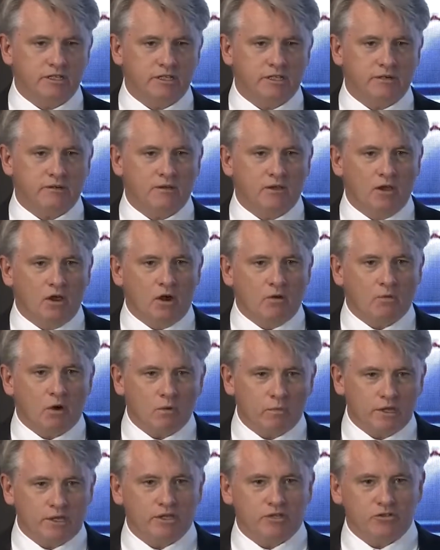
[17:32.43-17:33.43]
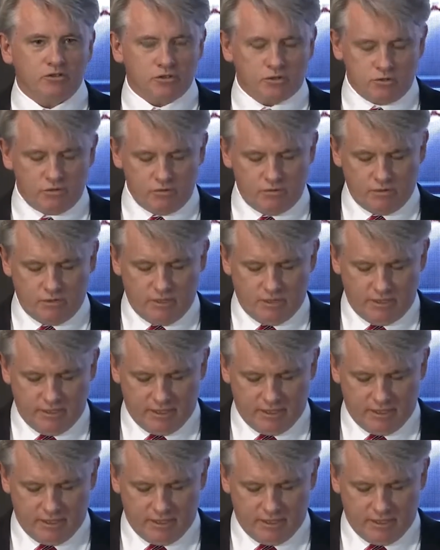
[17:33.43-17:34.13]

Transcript: and what we can do